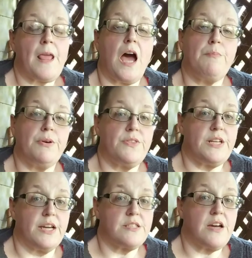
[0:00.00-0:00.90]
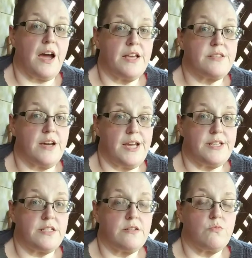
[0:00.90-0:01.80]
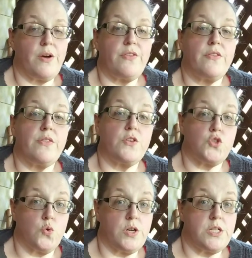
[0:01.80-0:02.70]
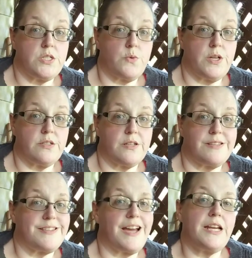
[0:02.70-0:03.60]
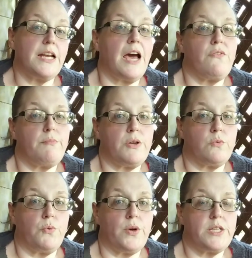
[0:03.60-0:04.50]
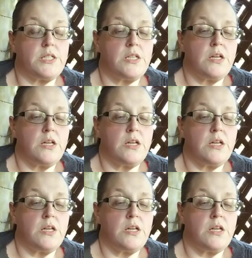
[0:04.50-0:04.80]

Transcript: I put the next highest height rather than the shortest one because I didn't have a middle point.